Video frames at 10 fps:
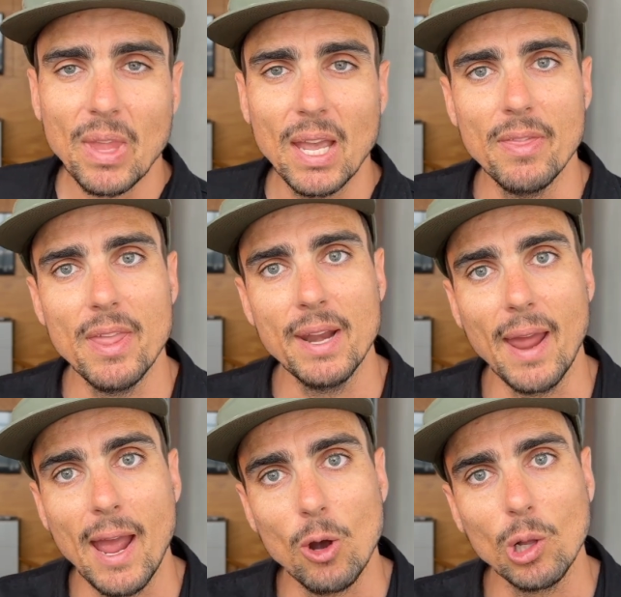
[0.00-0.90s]
And then
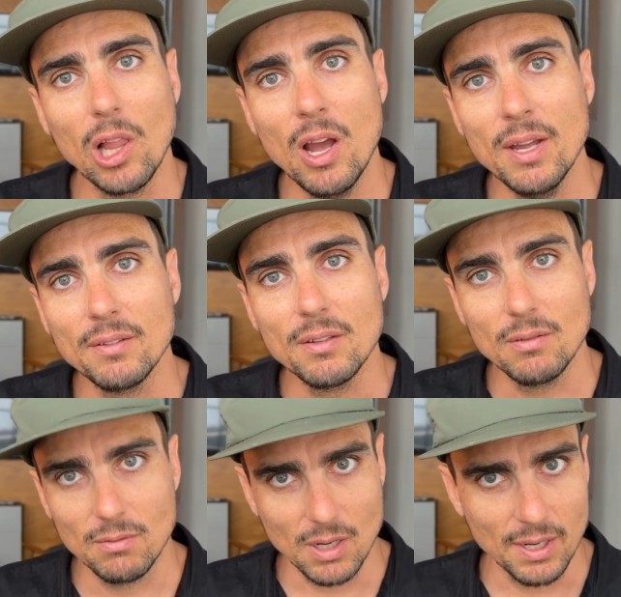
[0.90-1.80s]
our client
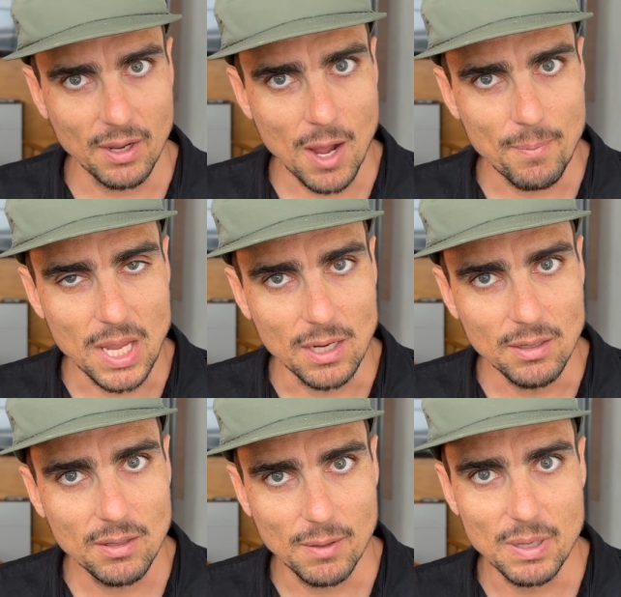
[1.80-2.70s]
can come
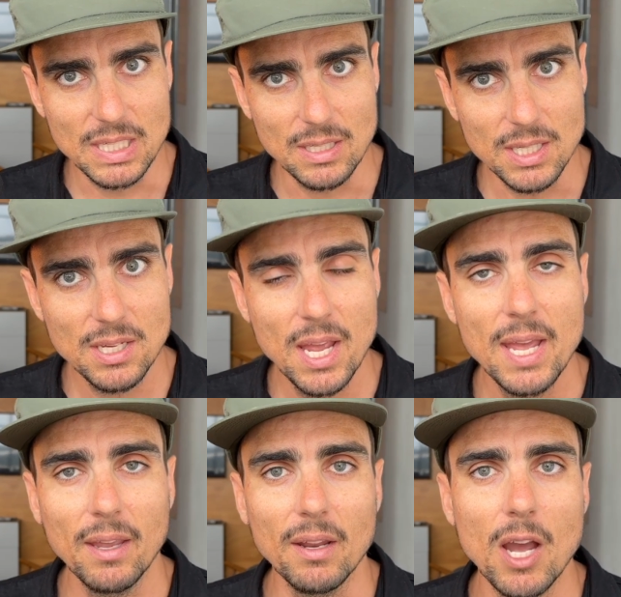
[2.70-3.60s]
in, the business
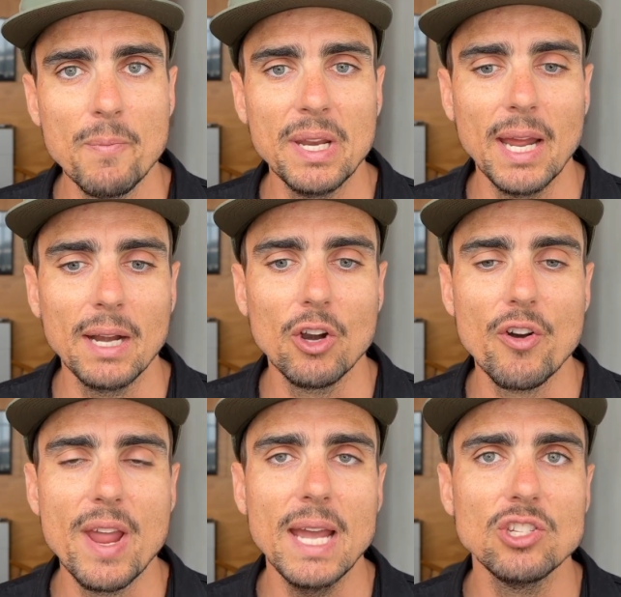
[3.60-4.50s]
can come in and
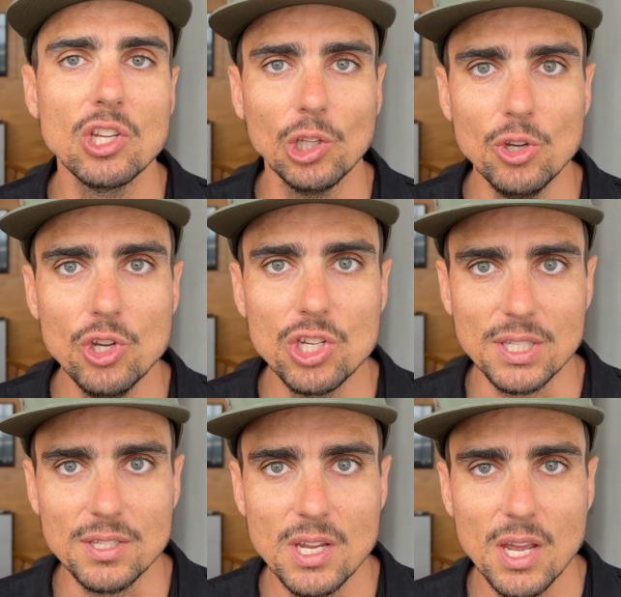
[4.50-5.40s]
create
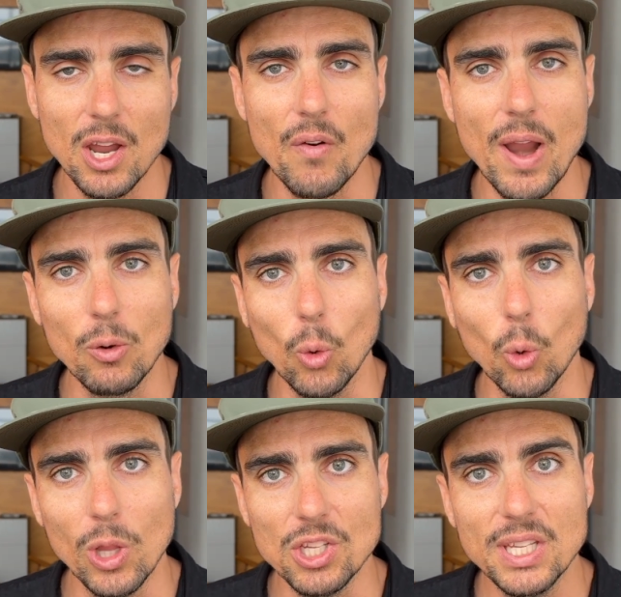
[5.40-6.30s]
solutions around
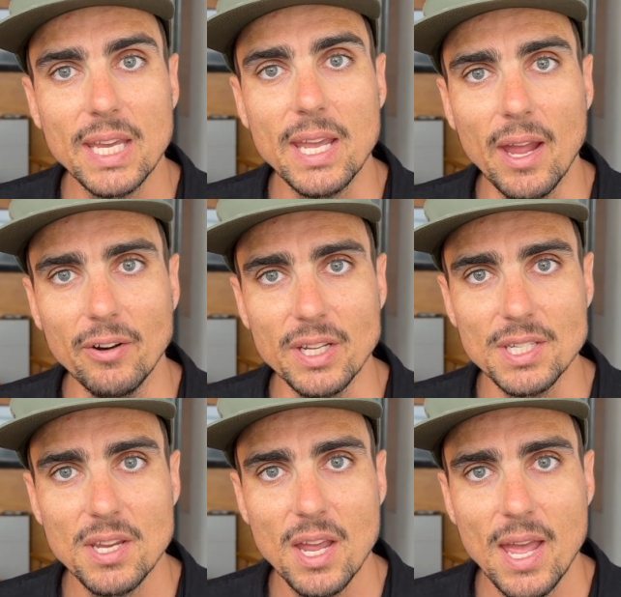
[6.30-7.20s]
all those key
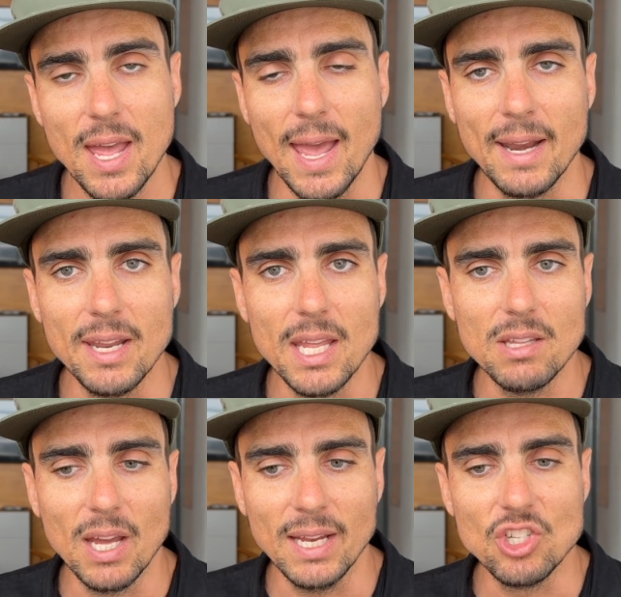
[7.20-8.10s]
areas, and
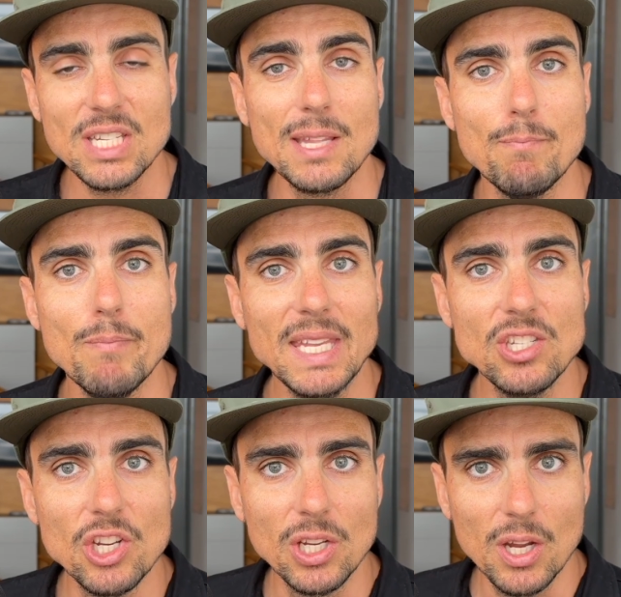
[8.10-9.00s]
just the
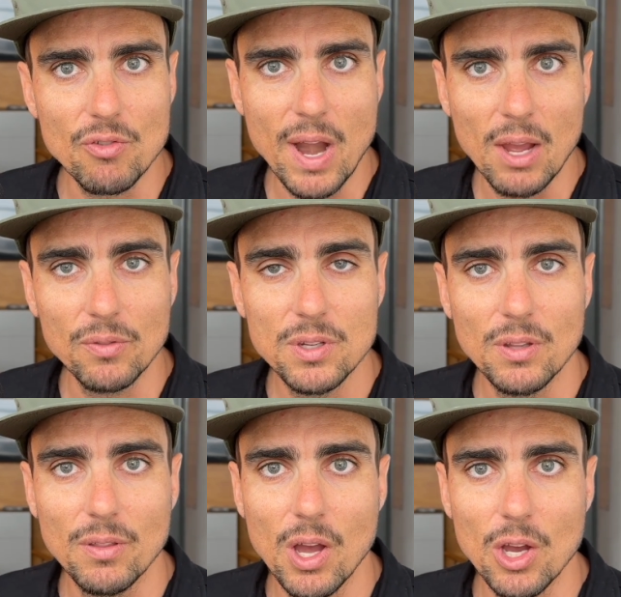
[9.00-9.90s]
messaging around
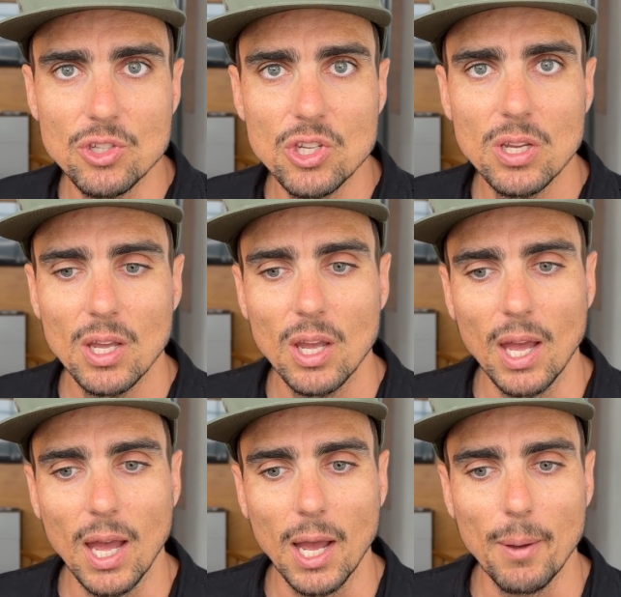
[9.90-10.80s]
those
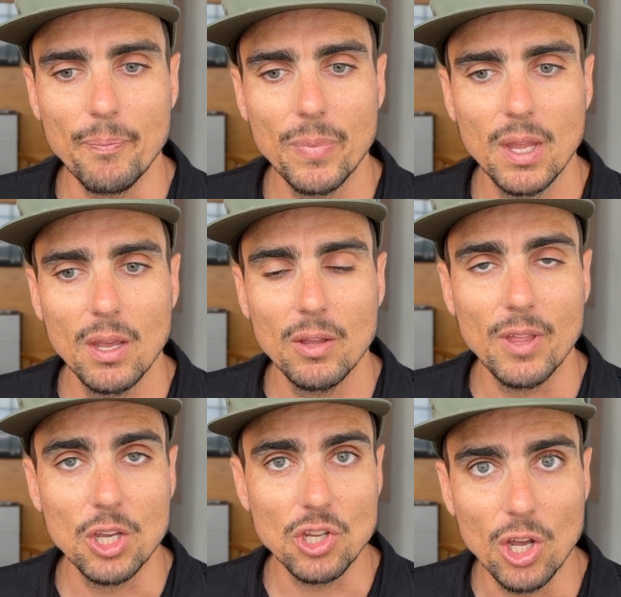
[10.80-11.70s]

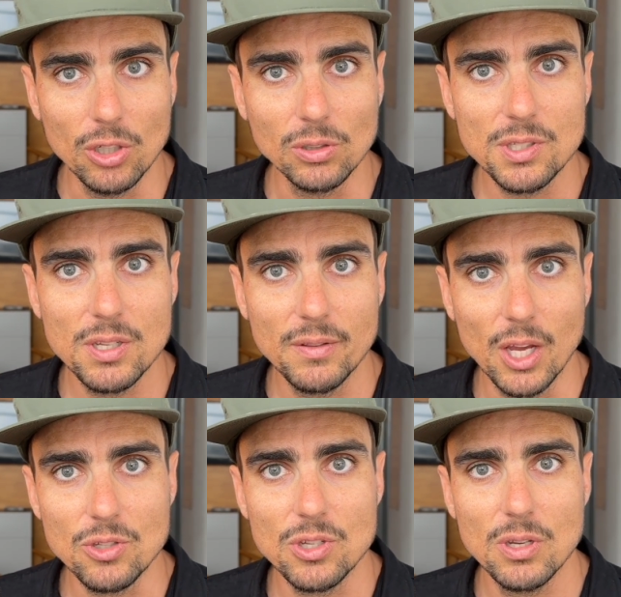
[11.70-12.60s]
hurdles,
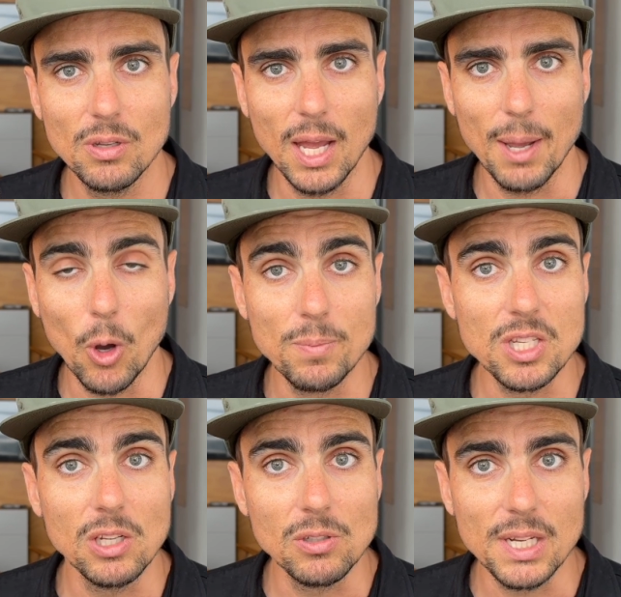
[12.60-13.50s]
those
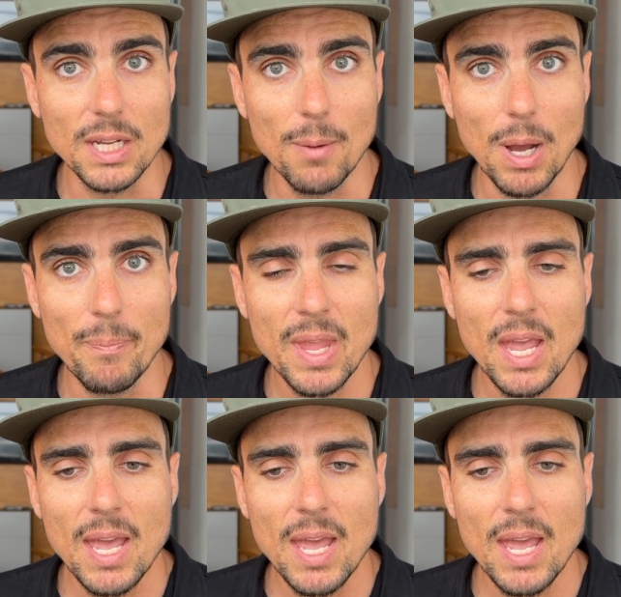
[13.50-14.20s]
obstacles that come up.